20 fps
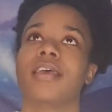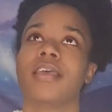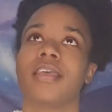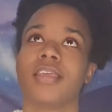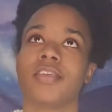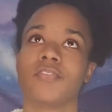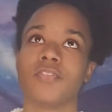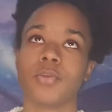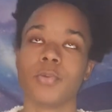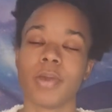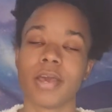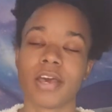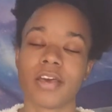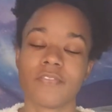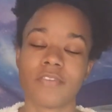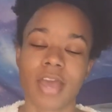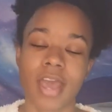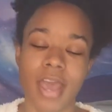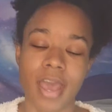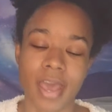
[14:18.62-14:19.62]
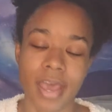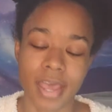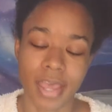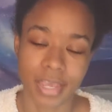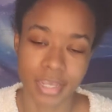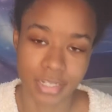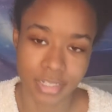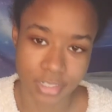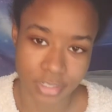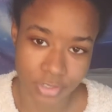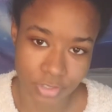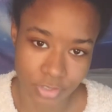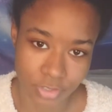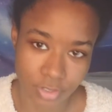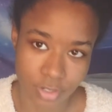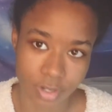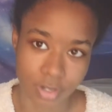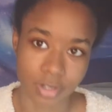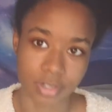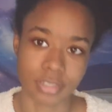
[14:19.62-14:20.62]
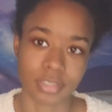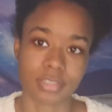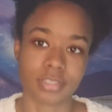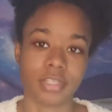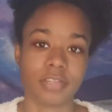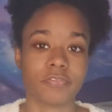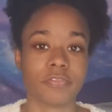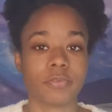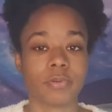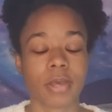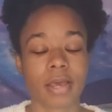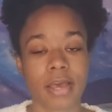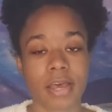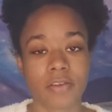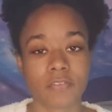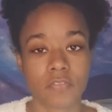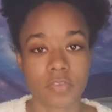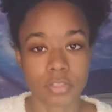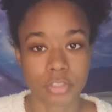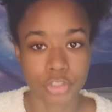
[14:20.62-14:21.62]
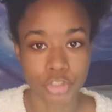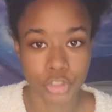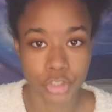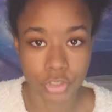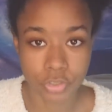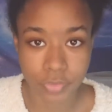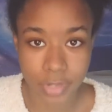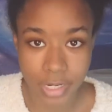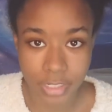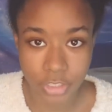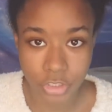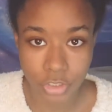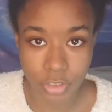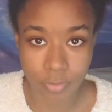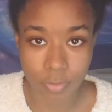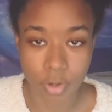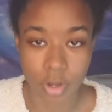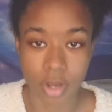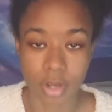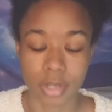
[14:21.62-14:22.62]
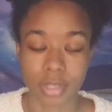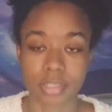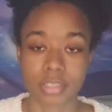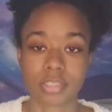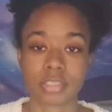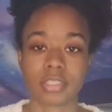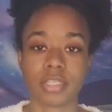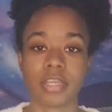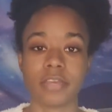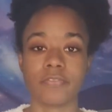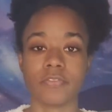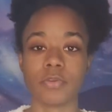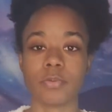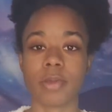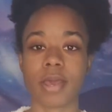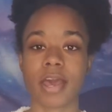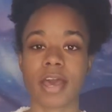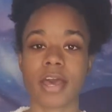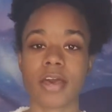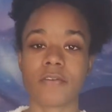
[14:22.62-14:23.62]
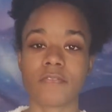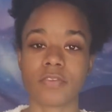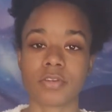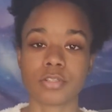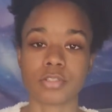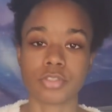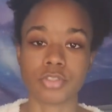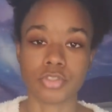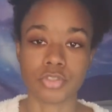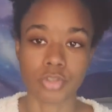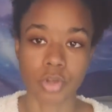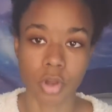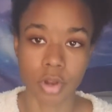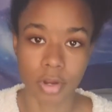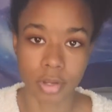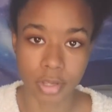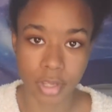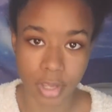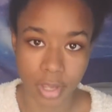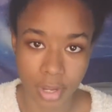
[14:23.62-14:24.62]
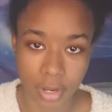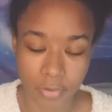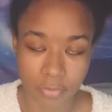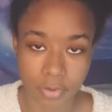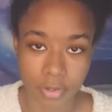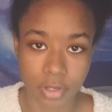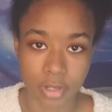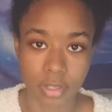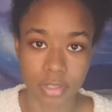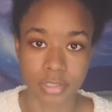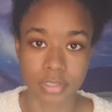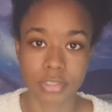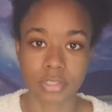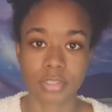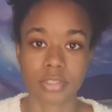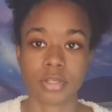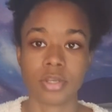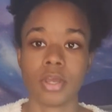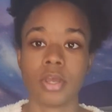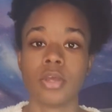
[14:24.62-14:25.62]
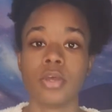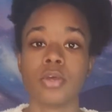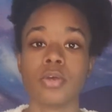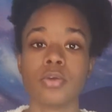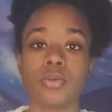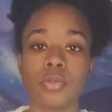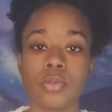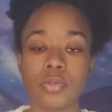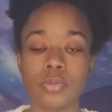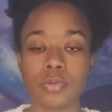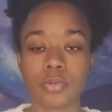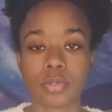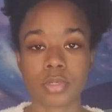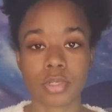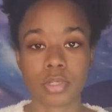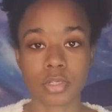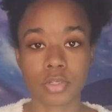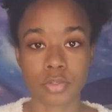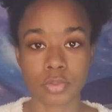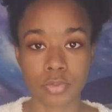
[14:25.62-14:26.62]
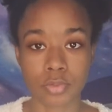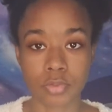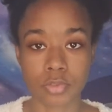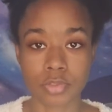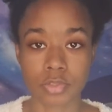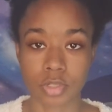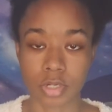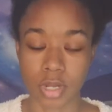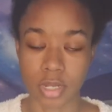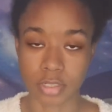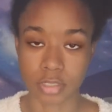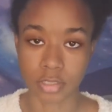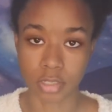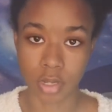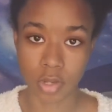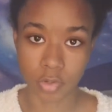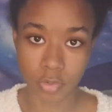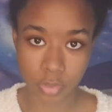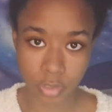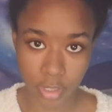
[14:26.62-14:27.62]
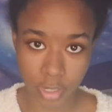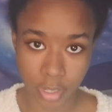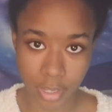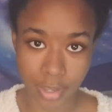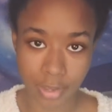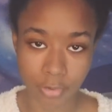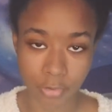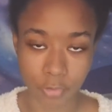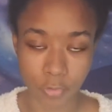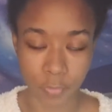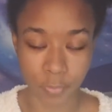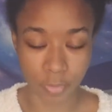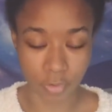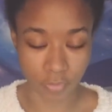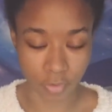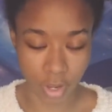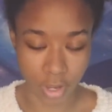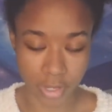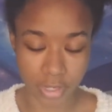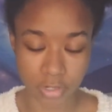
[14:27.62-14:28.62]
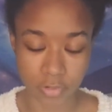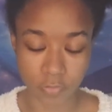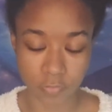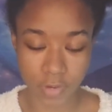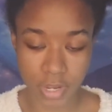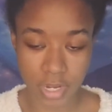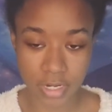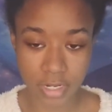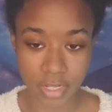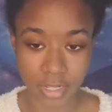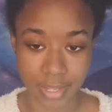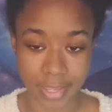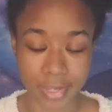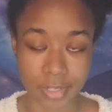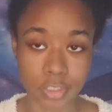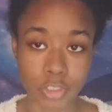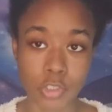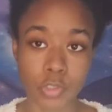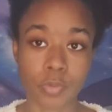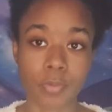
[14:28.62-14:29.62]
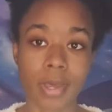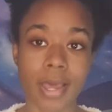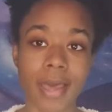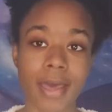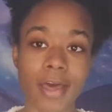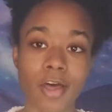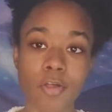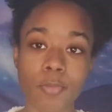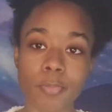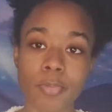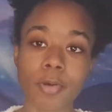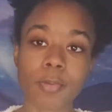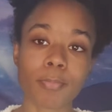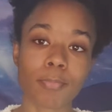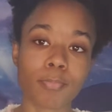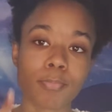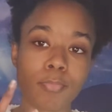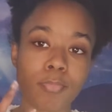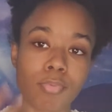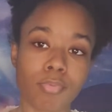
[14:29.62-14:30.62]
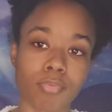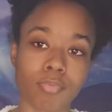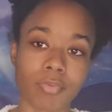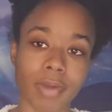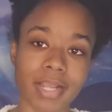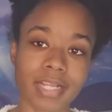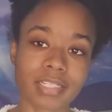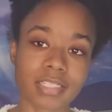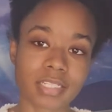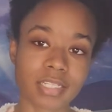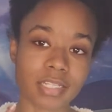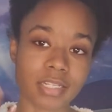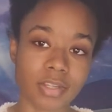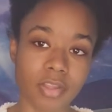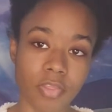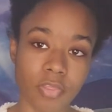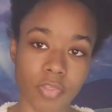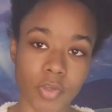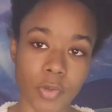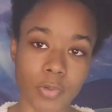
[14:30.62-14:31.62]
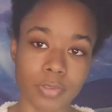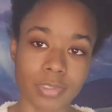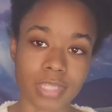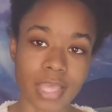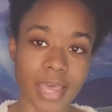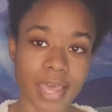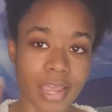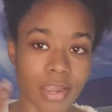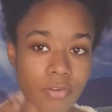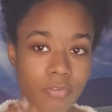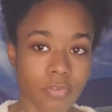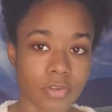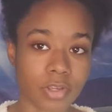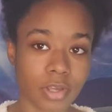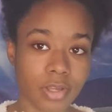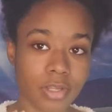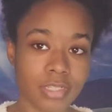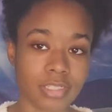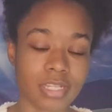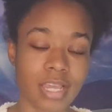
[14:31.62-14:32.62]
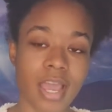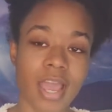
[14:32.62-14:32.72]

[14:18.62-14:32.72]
If you have acne scars, if you have stretch marks, if you have dark areas, you can use Rhassoul clay or Moroccan red clay to help brighten those areas